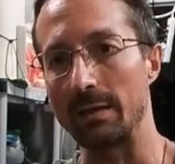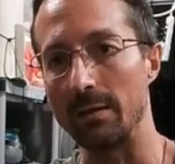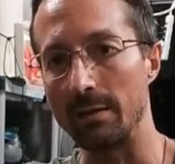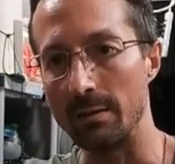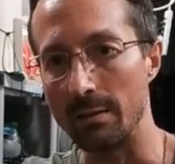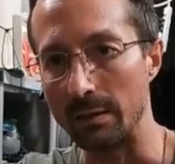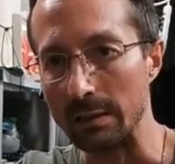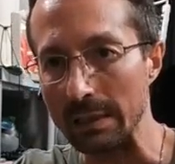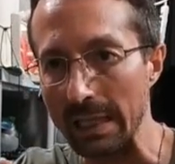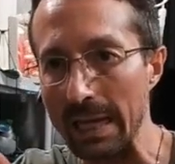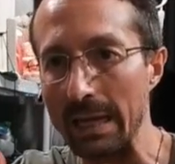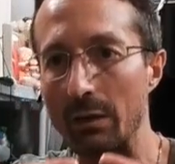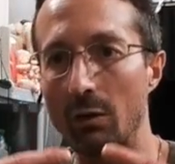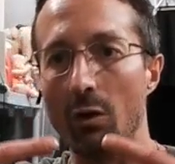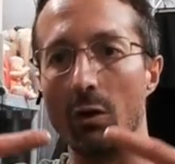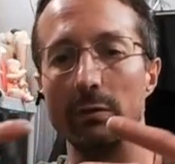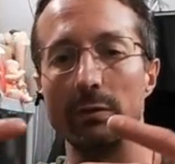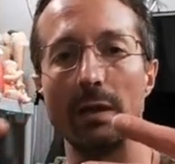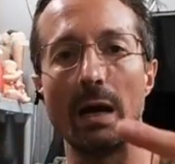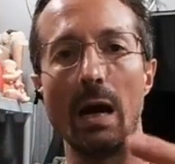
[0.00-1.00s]
layer
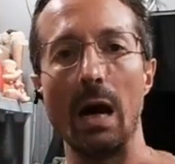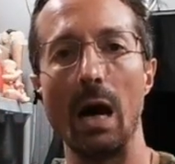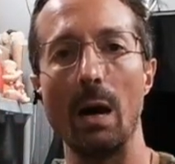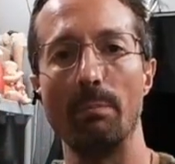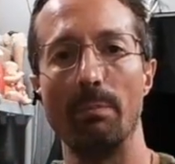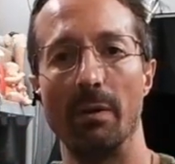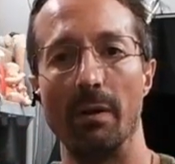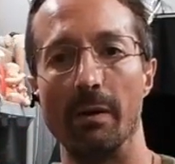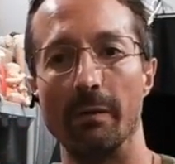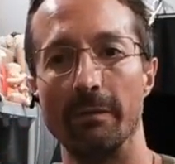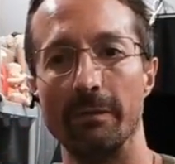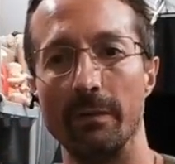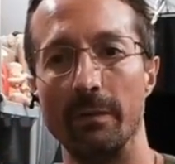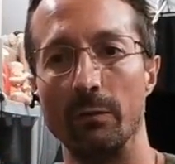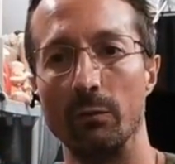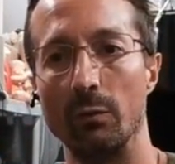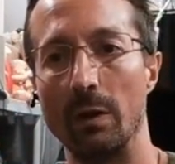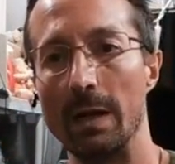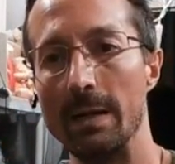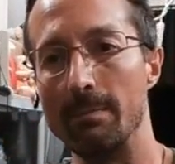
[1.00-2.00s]
on top of,
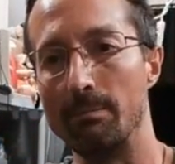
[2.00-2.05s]
right?